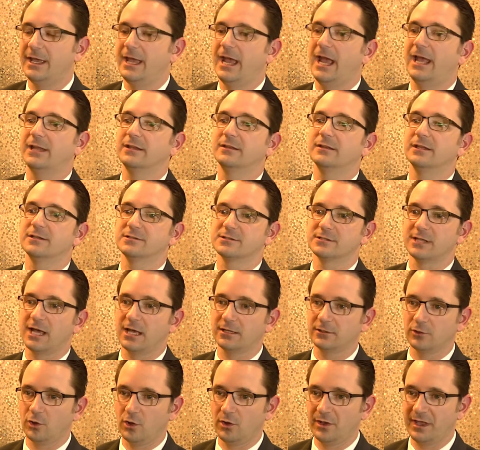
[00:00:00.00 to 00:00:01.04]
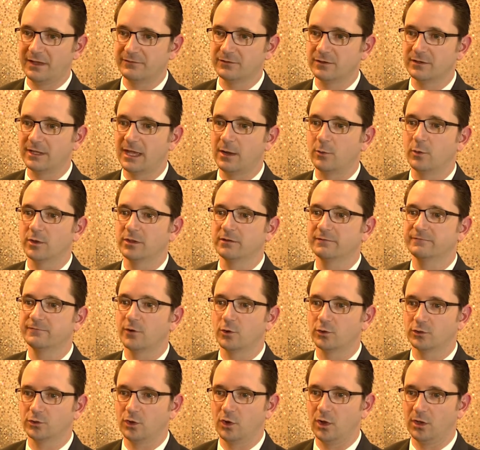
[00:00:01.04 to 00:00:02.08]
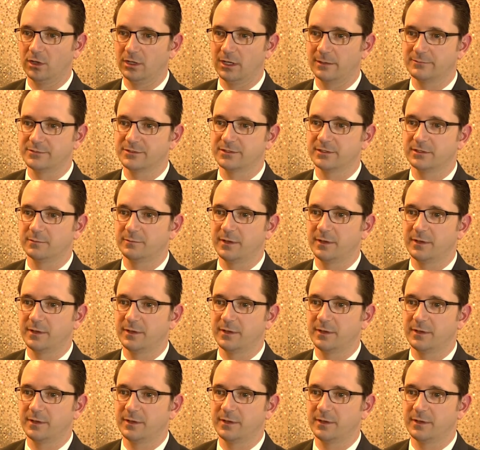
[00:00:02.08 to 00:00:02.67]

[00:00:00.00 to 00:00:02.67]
And it's not long after that where the phone call comes to the